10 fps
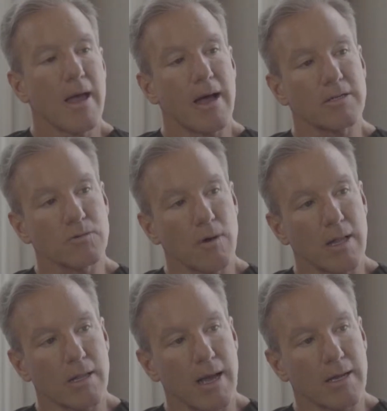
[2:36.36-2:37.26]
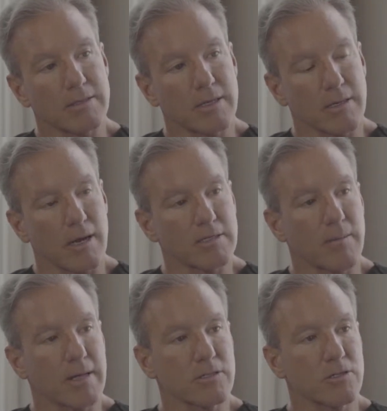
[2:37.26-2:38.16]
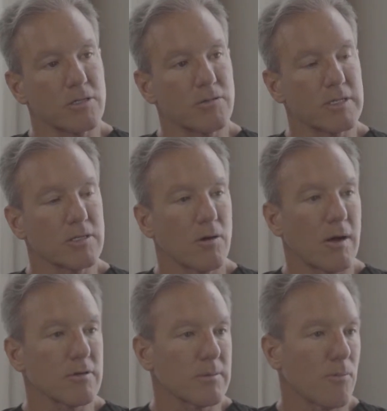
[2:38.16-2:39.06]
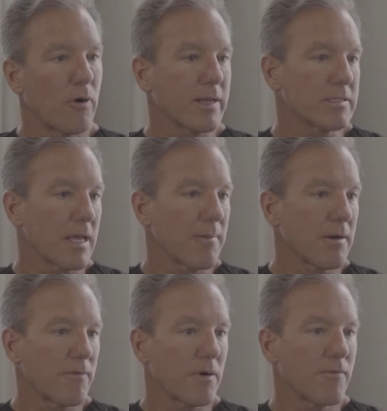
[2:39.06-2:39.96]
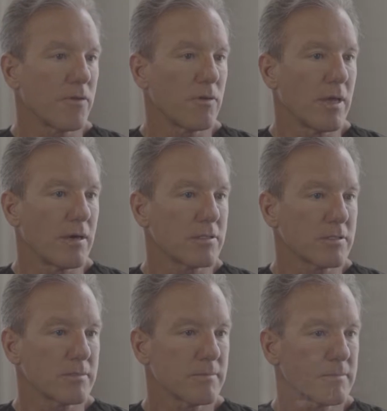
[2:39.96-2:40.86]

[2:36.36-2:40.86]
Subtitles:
as well as in cosmetic surgery. So I was a board examiner for a few years.